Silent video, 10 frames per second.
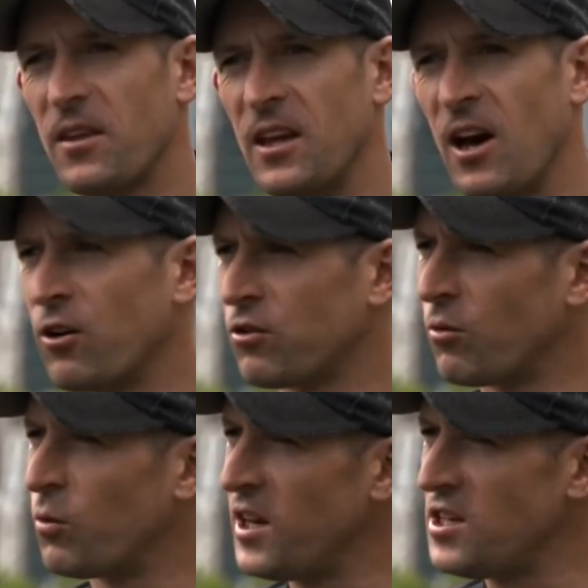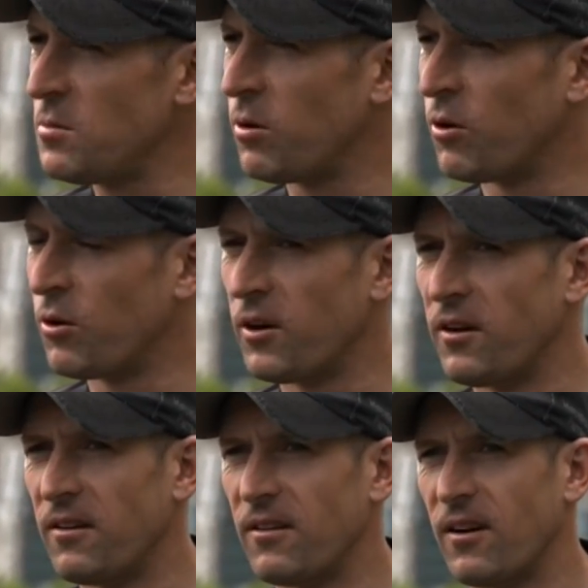the Oaks on Ouija board,
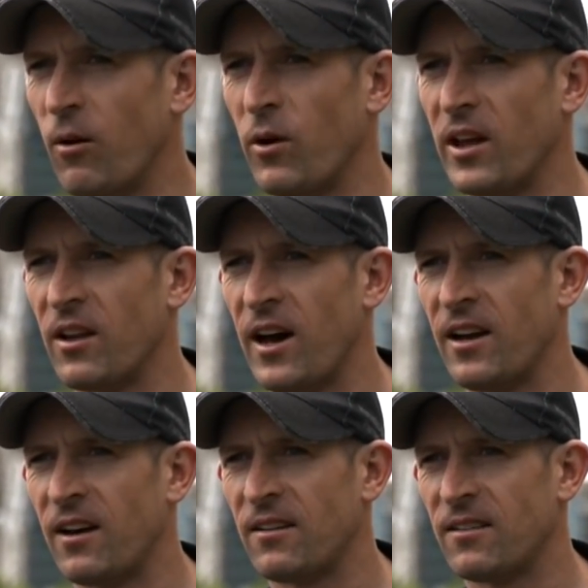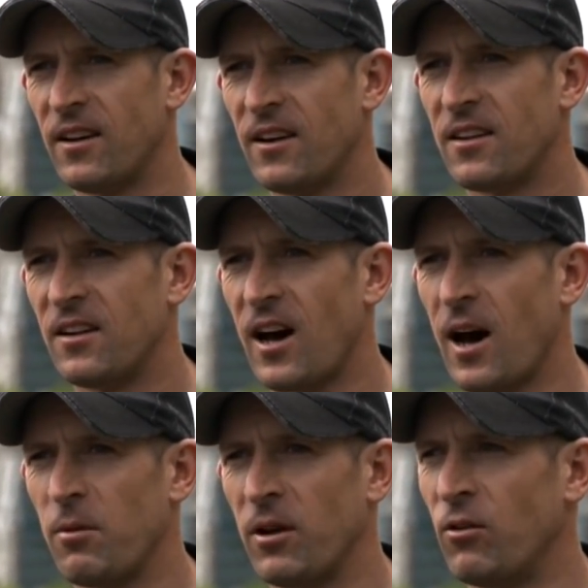and a week later the
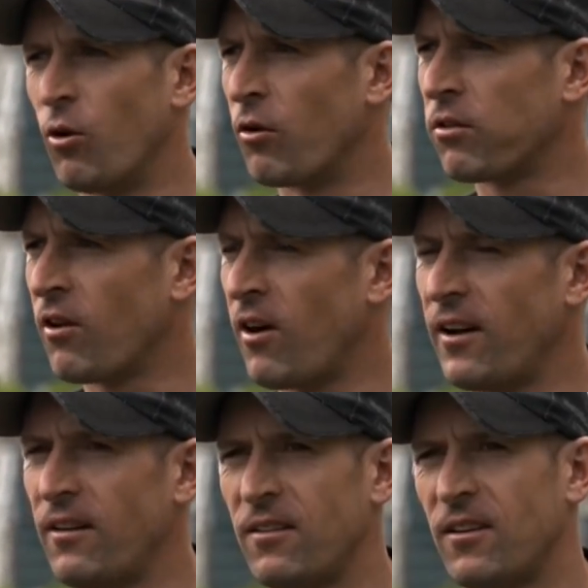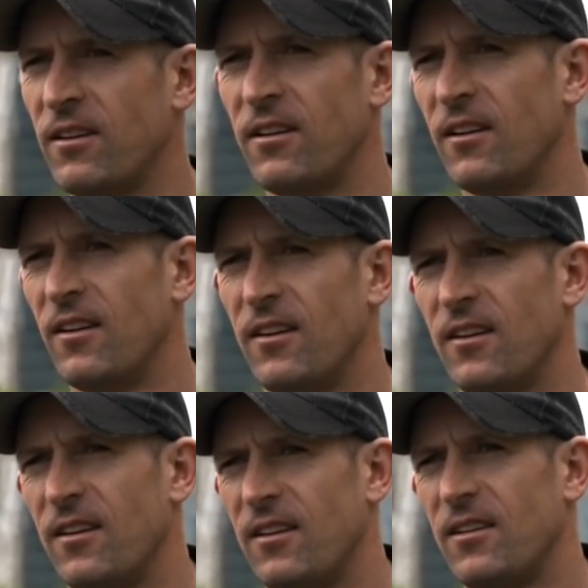Derby on North Light. And I,
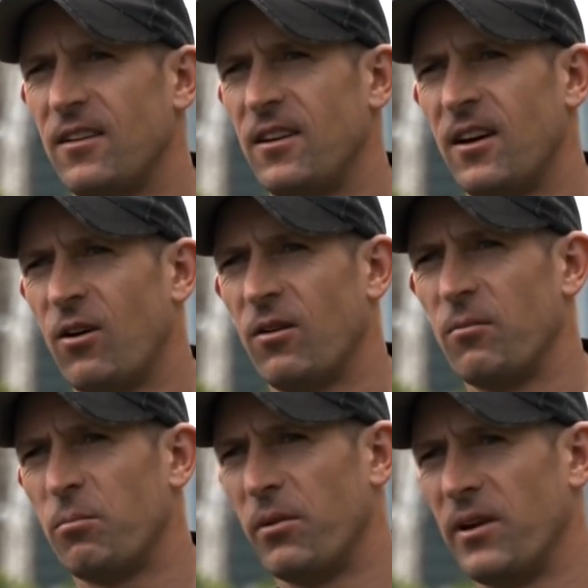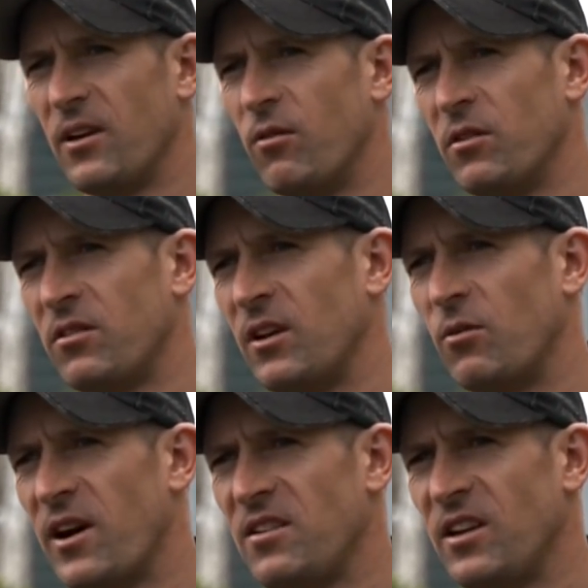you know, being obviously
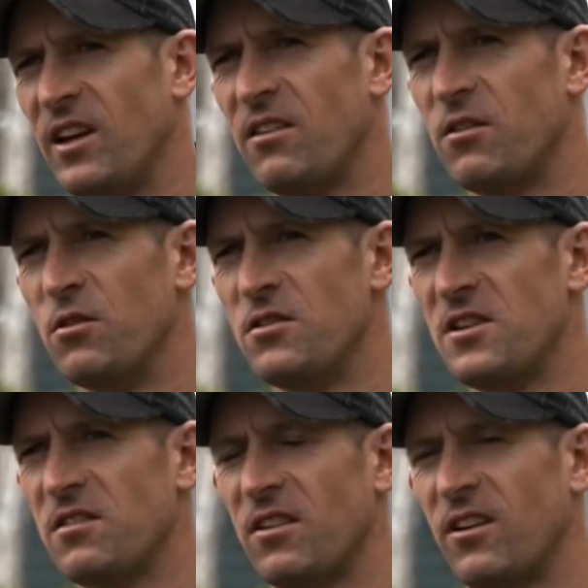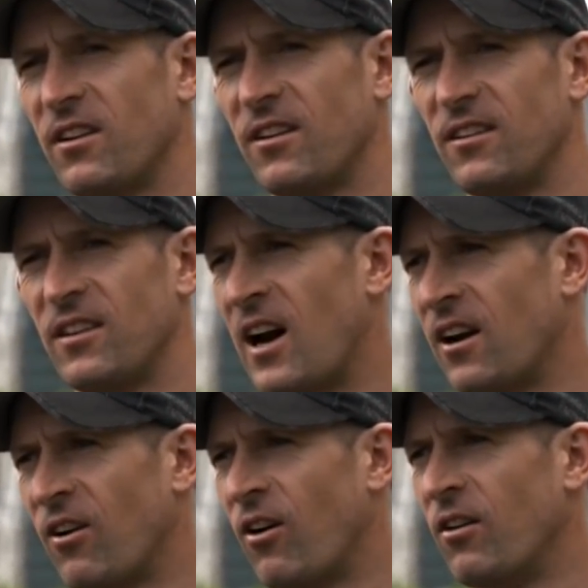a racing enthusiast and a
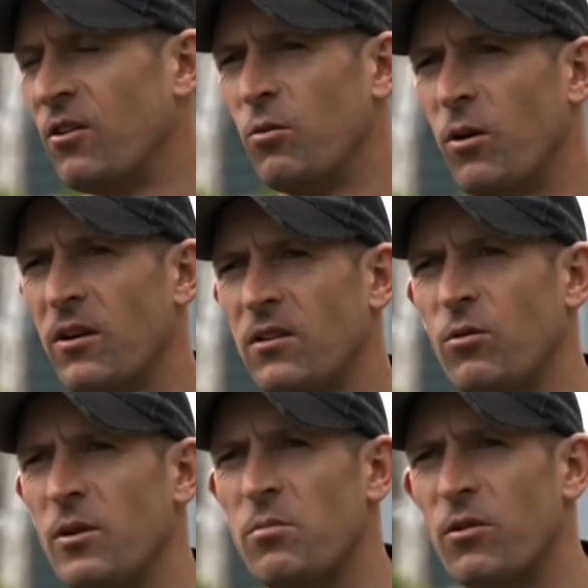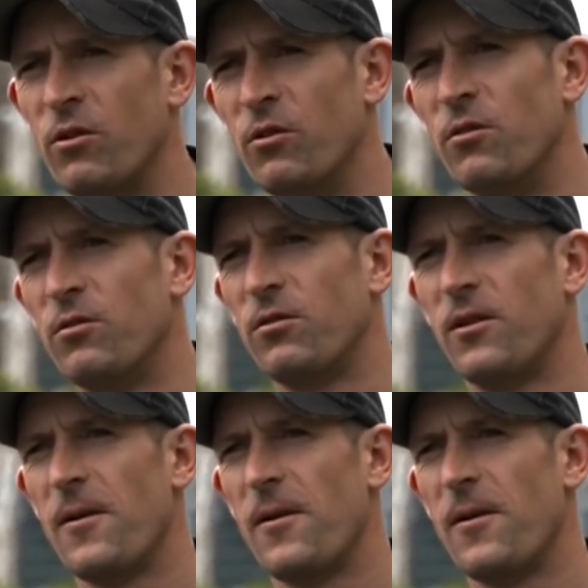young guy who wanted to improve